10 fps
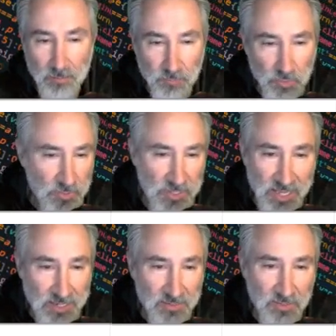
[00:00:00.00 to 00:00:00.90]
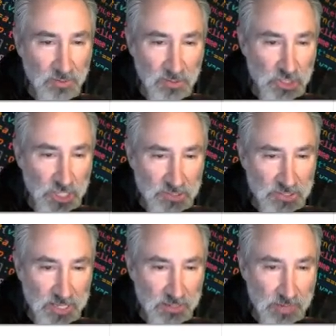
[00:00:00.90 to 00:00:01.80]
you can get in there and change
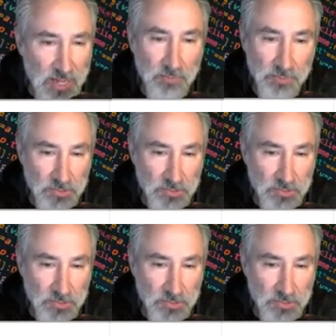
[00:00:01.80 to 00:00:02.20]
that around.